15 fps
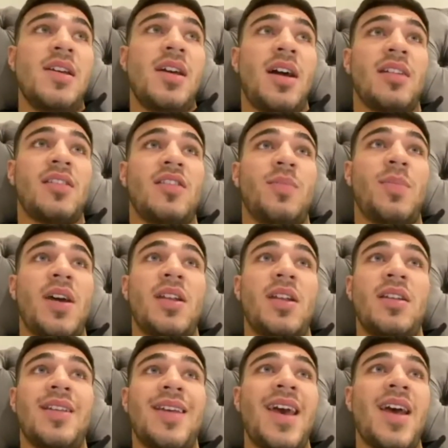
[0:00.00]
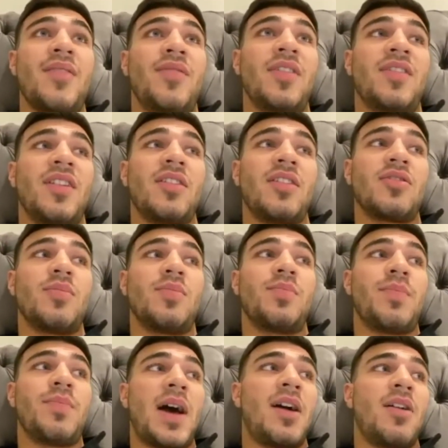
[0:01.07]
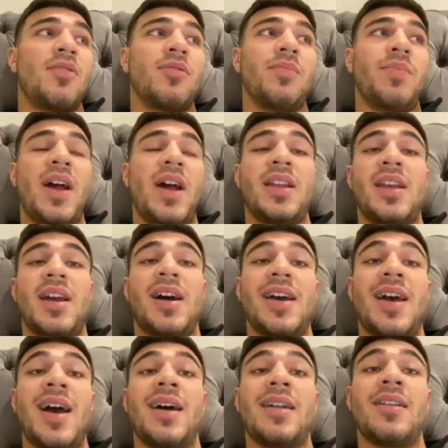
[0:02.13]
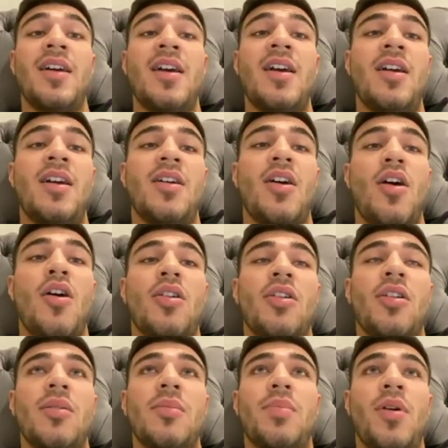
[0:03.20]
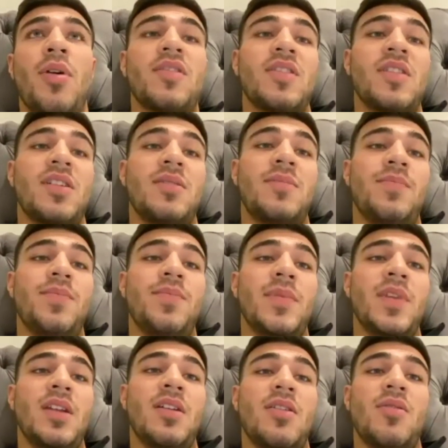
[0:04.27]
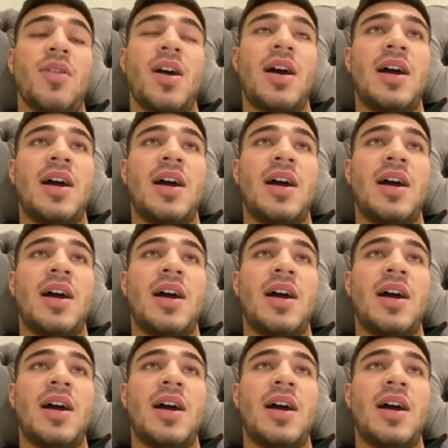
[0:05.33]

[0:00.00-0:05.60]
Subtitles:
I'd spend every single pound, penny I had on boxing, you know.